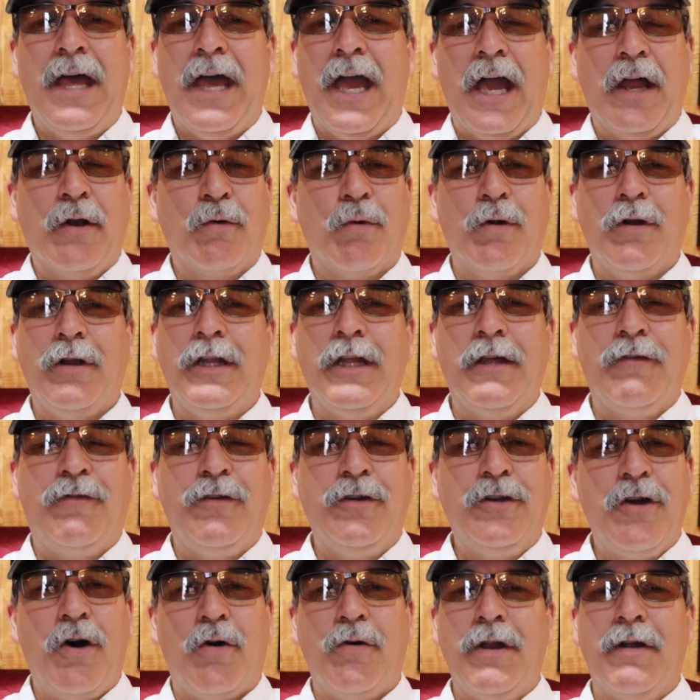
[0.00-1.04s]
And really, if
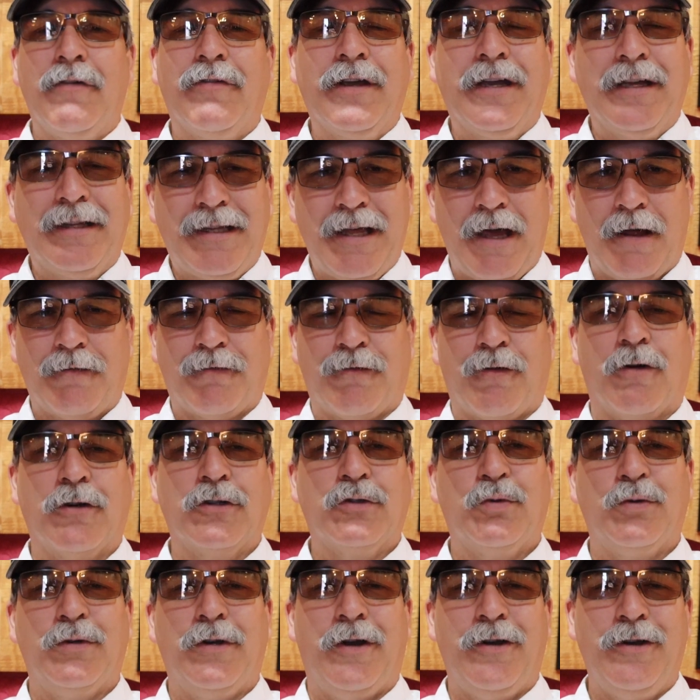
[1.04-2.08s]
you don't ever get that
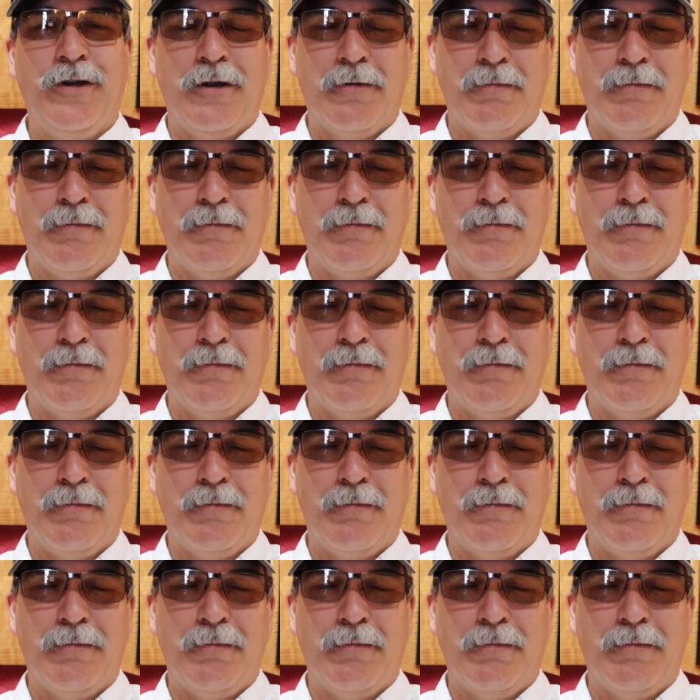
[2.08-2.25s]
first one under